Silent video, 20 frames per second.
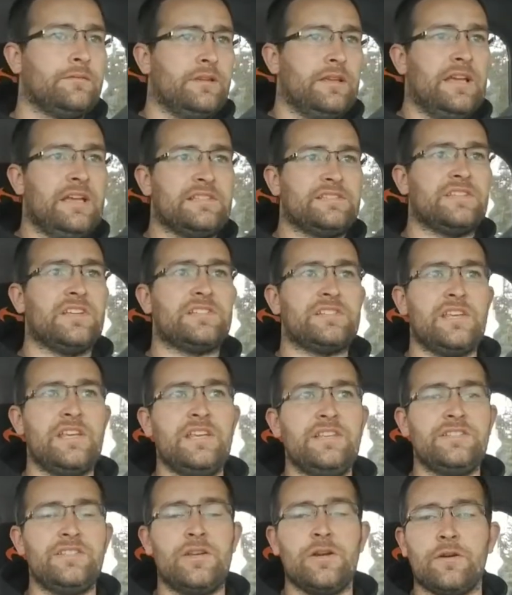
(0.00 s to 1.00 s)
It's just
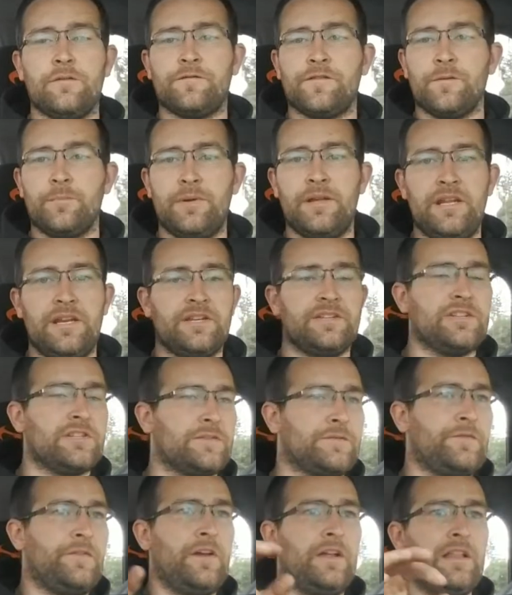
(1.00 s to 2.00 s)
easier for me to just
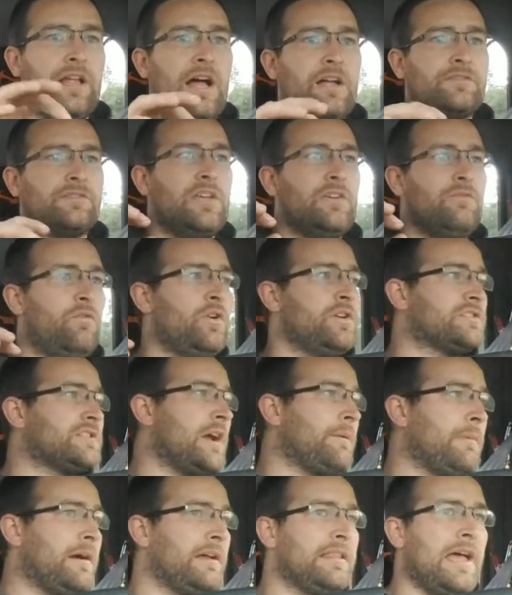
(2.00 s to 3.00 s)
fill out the invoice on
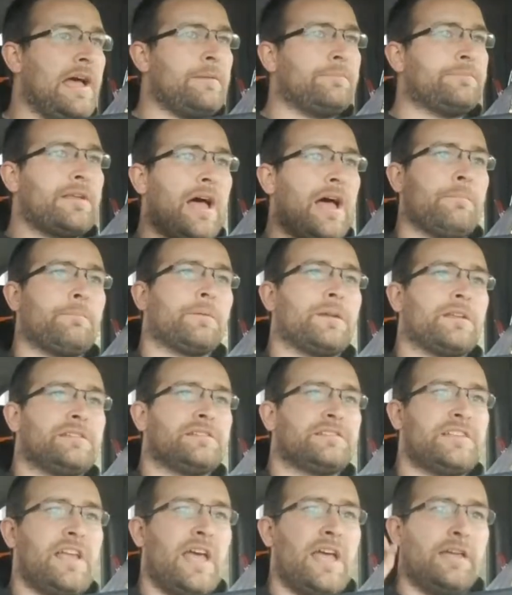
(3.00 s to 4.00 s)
my laptop,
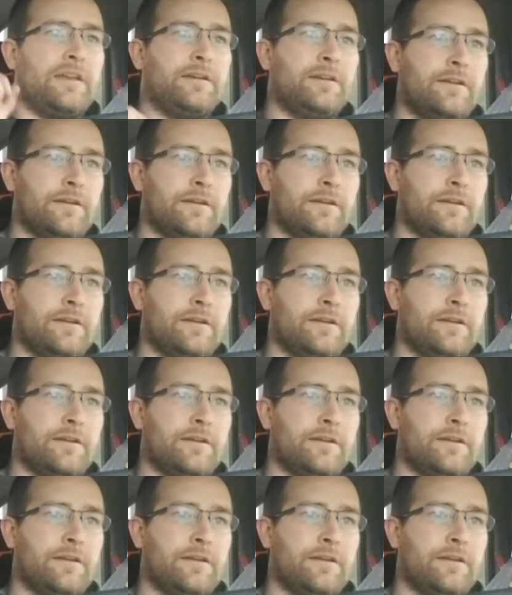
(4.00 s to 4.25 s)
send.